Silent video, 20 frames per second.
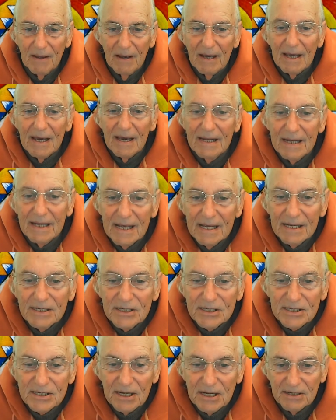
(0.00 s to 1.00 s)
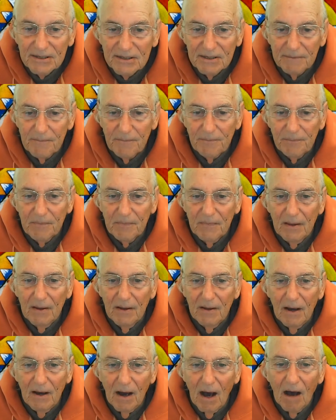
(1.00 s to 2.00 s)
an instant
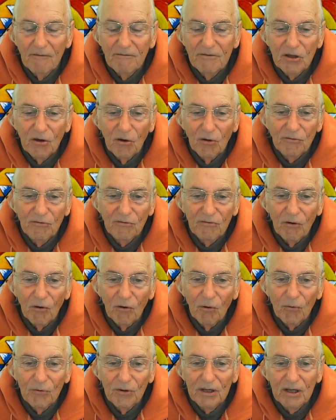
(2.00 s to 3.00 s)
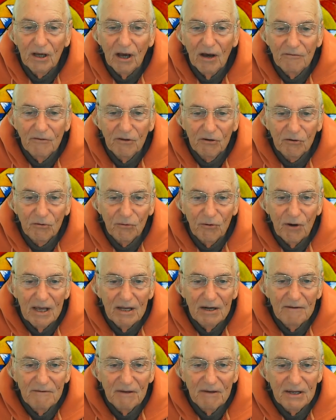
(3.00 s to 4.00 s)
of the unfolding of the
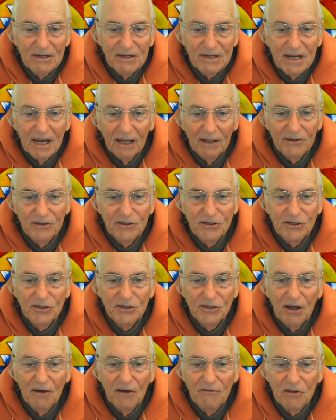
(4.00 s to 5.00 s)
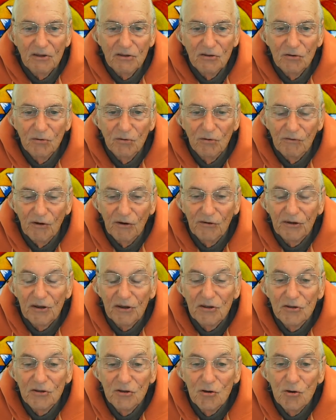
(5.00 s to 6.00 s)
creative intelligence of the universe, that
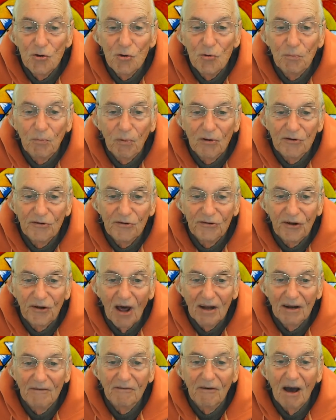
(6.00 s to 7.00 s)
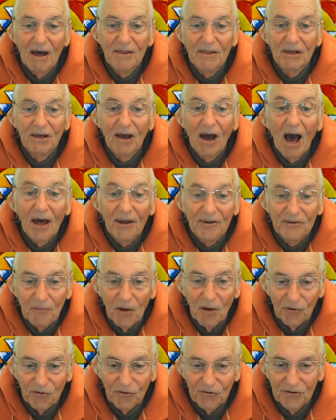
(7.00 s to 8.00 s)
you personify the
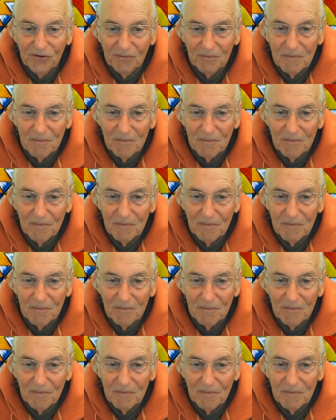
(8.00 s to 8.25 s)
cosmos,